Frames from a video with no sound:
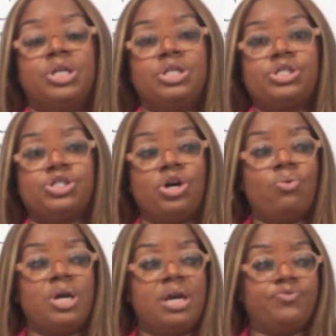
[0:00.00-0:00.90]

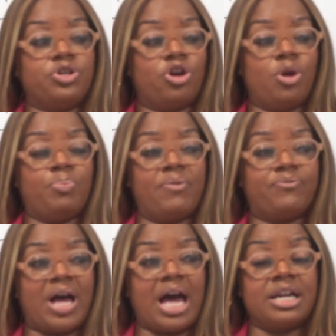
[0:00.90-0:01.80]
So if you're
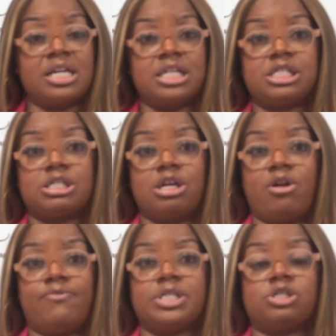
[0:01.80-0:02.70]
providing this
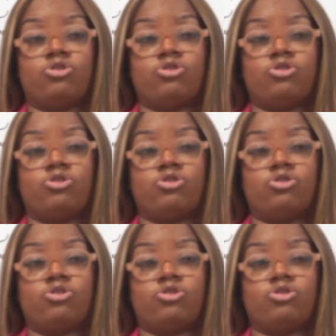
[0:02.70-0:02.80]
service